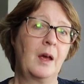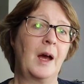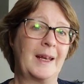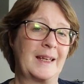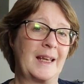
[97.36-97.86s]

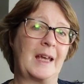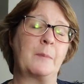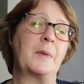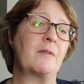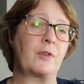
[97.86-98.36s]
And again,
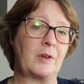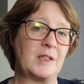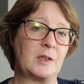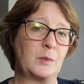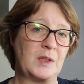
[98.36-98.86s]
being very
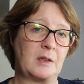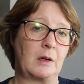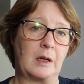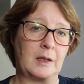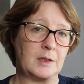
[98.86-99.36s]

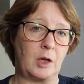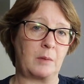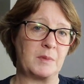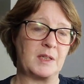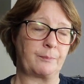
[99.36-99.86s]
suicidal at
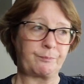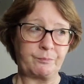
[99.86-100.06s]
times.